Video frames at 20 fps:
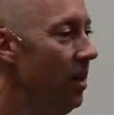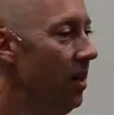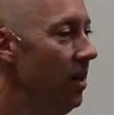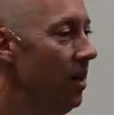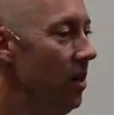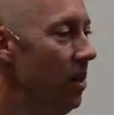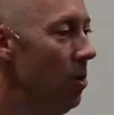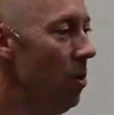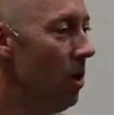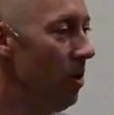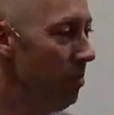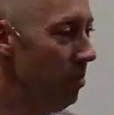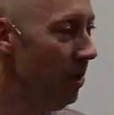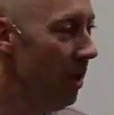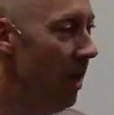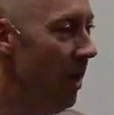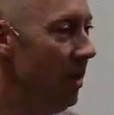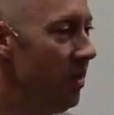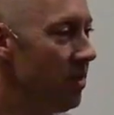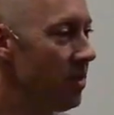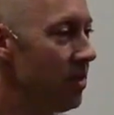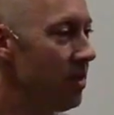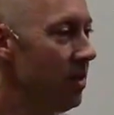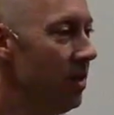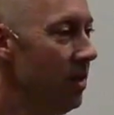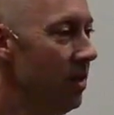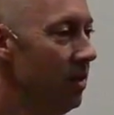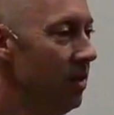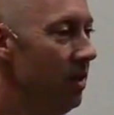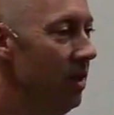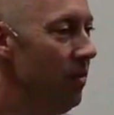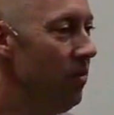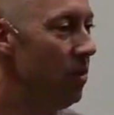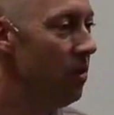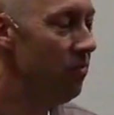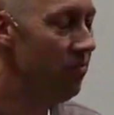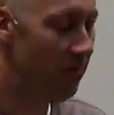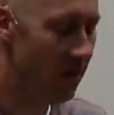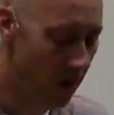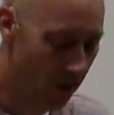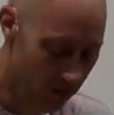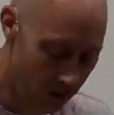you are blessed if you're found in